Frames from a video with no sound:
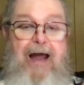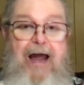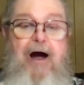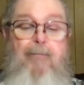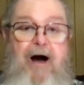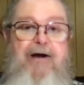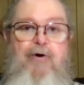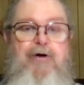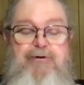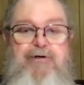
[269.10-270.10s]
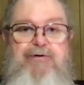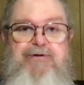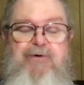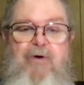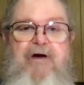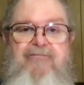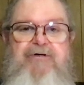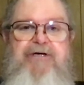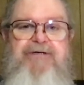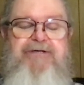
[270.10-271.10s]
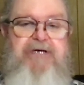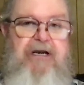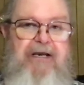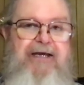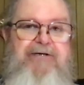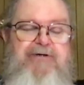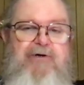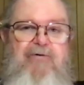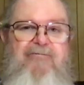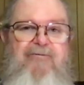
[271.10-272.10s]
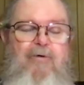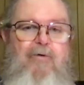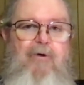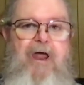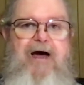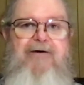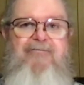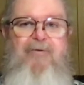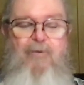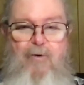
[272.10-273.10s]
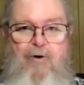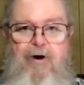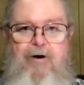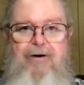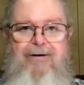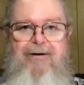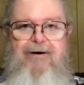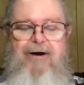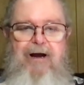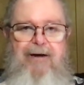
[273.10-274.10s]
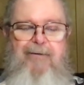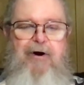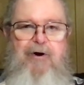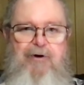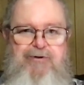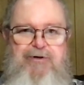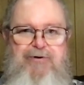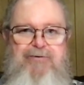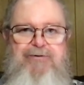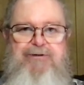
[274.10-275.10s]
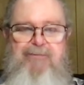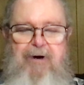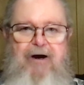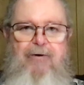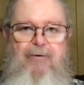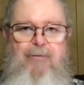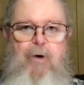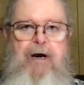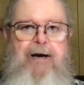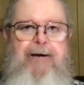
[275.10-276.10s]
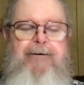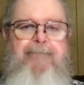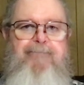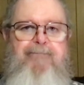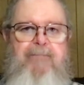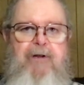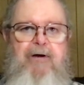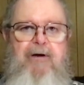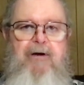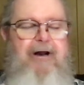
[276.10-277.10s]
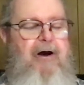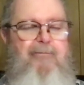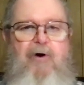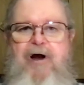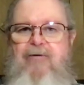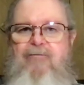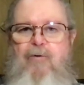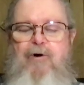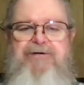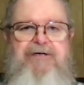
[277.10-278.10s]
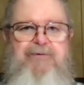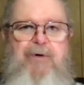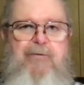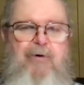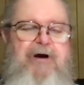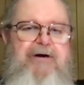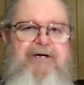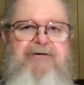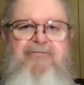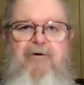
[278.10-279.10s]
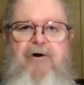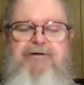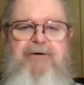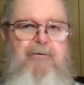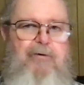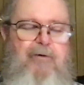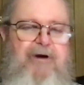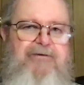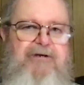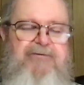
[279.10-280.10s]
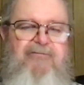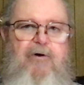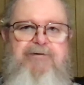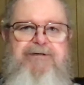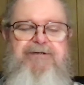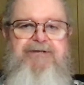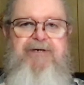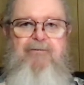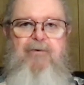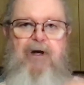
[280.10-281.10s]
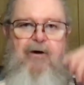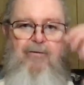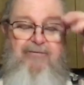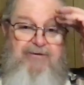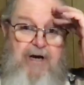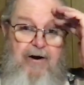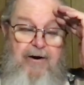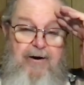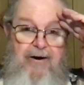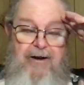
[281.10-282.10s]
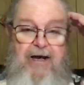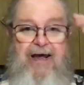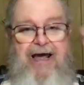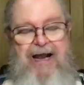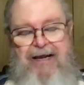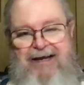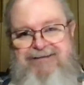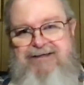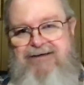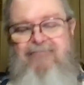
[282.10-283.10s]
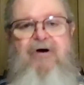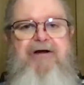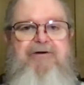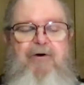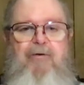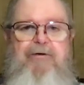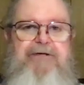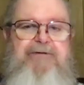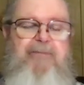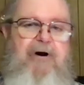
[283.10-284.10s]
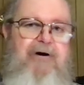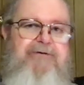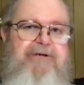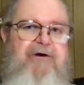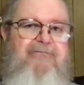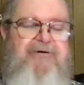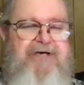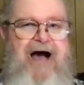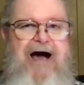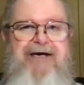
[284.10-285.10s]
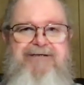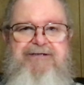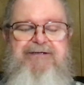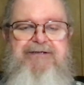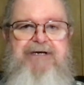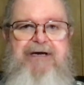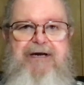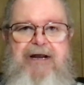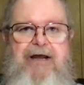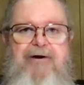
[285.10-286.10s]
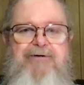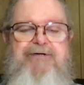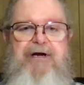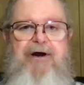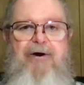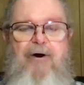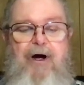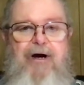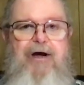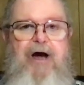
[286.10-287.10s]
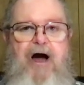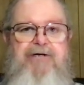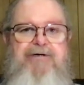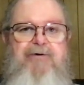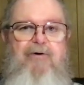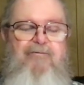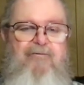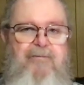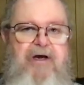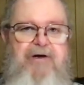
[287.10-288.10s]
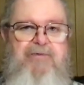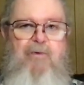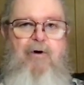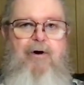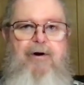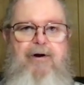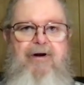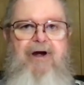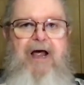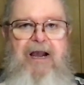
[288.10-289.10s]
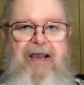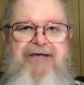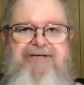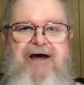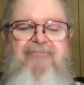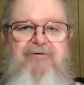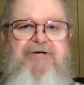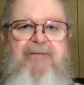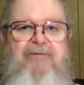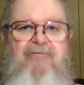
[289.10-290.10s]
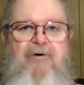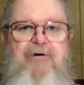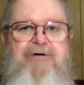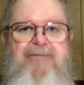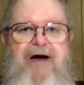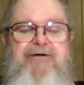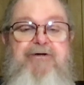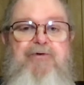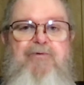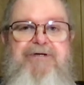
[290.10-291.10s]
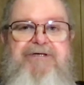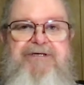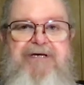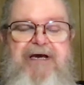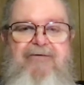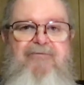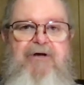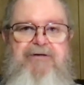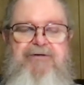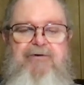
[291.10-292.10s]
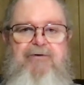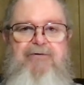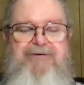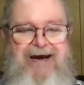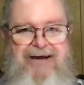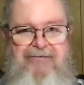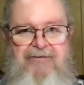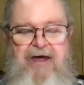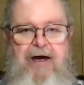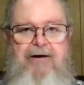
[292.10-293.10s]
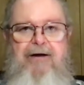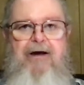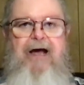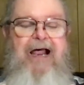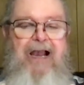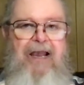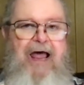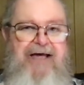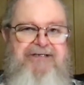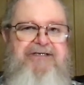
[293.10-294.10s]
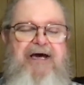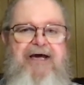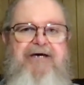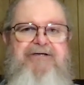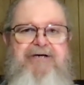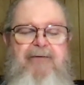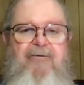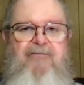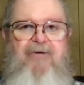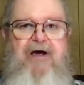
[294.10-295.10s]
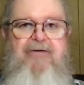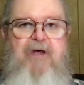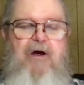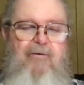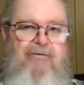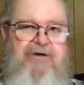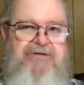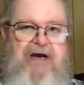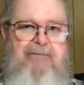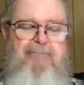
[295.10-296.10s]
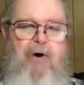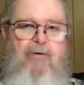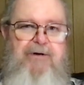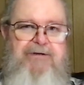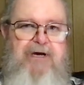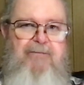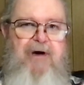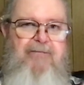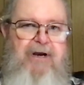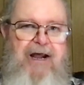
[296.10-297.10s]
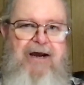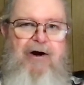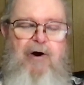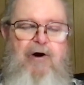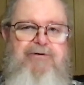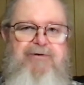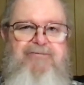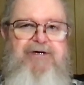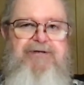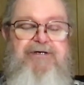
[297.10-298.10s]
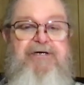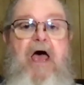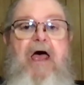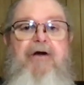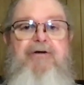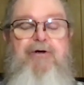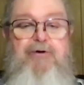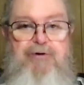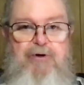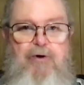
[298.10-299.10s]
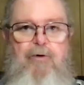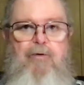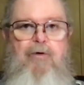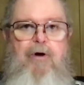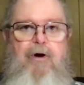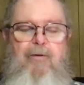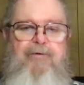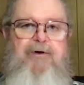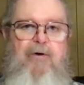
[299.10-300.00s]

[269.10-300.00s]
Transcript: Am I going to choose the way of Jesus that leads to a full life, or am I going to choose my own way? Now I'm praying for us as we read this verse and we read these verses that we've shared here today. Let's invite the Holy Spirit to give us eyes to see and ears to hear God's truth from His Word. Let's have receptive hearts and minds to receive these truths, and then let's take a step of faith with the same boldness, commitment, and courage of Jesus to do what the